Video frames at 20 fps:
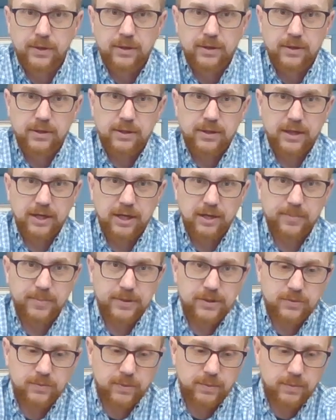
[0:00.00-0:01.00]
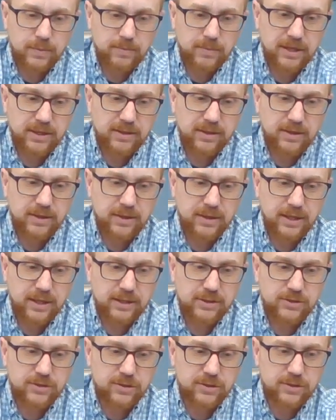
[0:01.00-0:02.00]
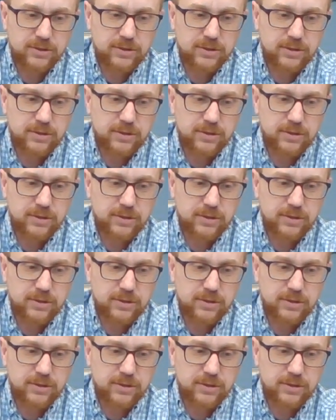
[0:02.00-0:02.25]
to help us when we make the connections.